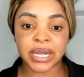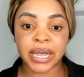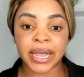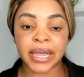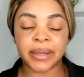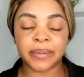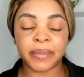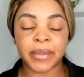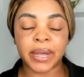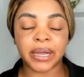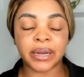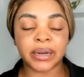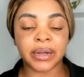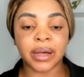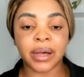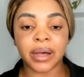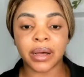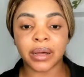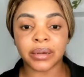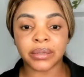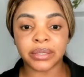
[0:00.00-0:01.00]
Amen.
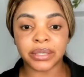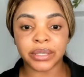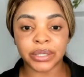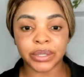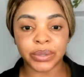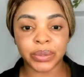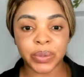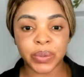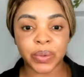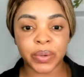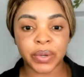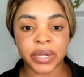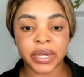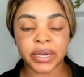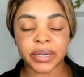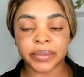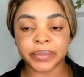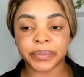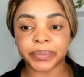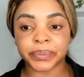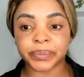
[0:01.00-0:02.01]

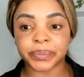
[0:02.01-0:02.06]
Hallelujah.